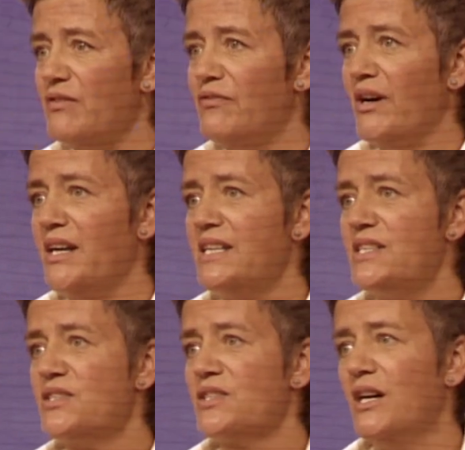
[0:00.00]

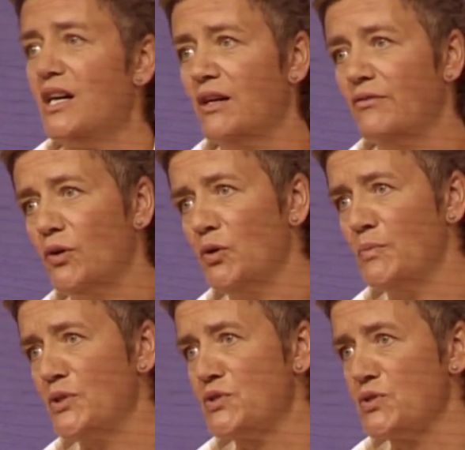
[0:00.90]
Fines of
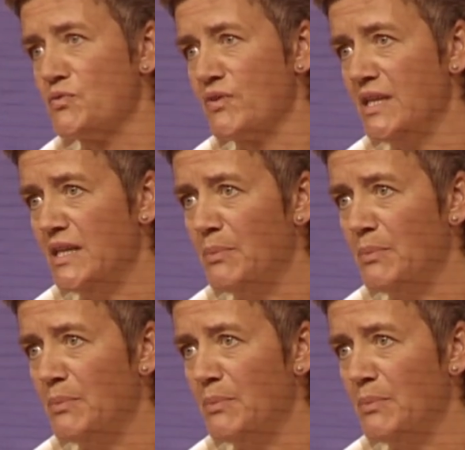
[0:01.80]
almost 3